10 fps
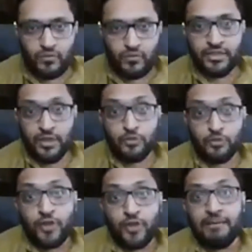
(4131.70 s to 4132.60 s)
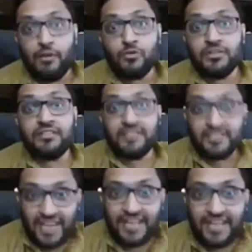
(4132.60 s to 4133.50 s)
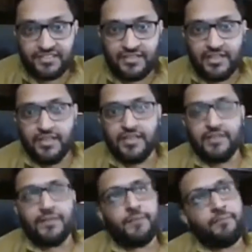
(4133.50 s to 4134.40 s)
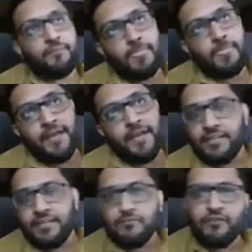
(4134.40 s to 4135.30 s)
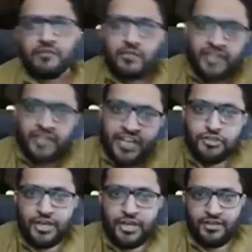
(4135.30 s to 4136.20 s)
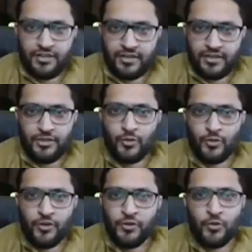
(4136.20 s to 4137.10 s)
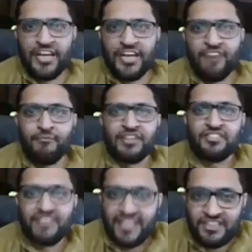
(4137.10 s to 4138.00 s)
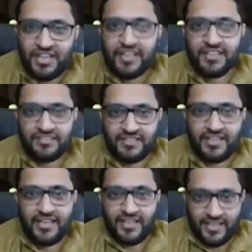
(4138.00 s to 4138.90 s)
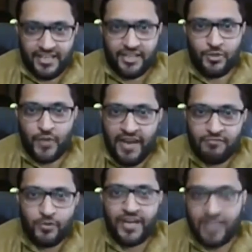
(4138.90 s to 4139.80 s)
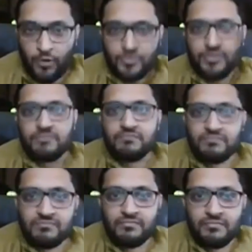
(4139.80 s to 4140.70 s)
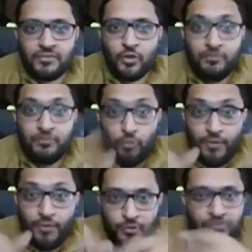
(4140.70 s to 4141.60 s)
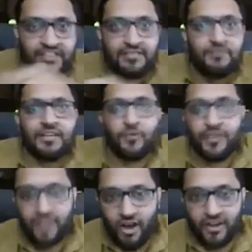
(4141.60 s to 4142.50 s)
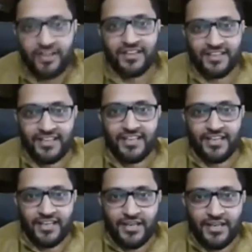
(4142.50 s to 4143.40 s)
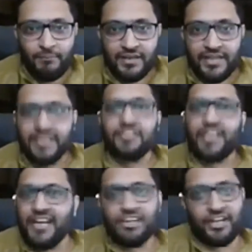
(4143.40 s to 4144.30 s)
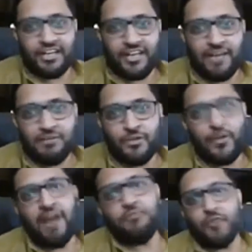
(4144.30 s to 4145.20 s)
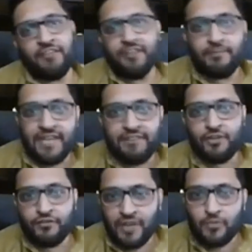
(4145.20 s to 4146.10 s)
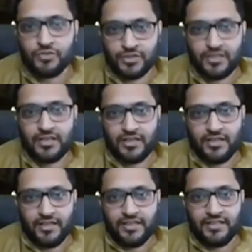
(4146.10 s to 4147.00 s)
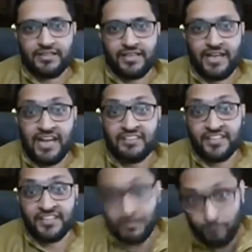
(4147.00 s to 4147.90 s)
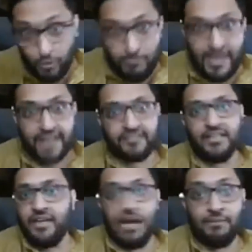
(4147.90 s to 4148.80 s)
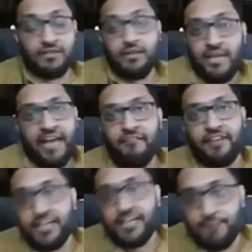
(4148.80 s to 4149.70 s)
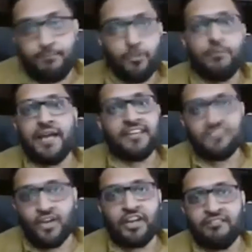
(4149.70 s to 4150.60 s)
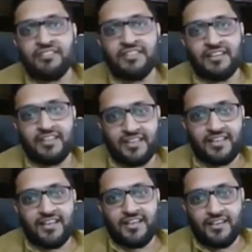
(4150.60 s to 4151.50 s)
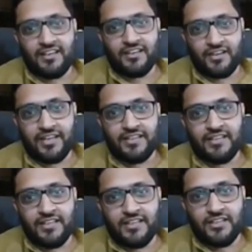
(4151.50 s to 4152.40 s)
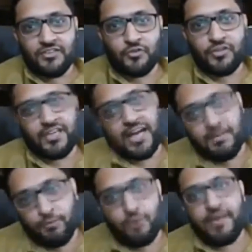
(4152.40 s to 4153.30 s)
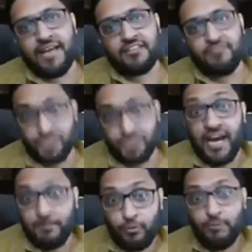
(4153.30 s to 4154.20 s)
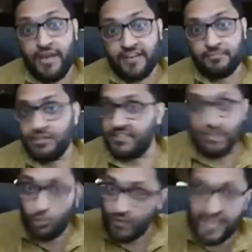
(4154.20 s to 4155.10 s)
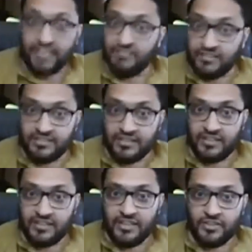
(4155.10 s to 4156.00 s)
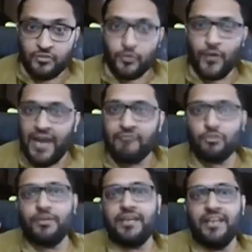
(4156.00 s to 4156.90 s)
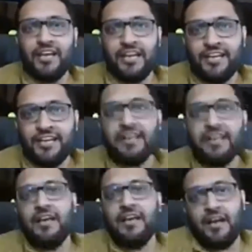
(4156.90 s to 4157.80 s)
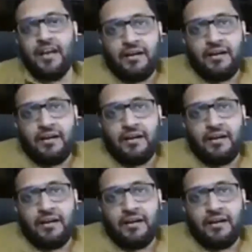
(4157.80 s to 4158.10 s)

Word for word: Now, talking about the, the targets, in terms of a range trade, you know, you don't have much say in targets. You have to get out, you know, the moment you see something going wrong. But in a trend trade, I mean, you have to it a benefit of doubt. There are certain pullbacks. I mean, every deep pullback is not a reversal, right? So there are pullbacks which are pullbacks, but they look like reversal. So you have to be little, uh,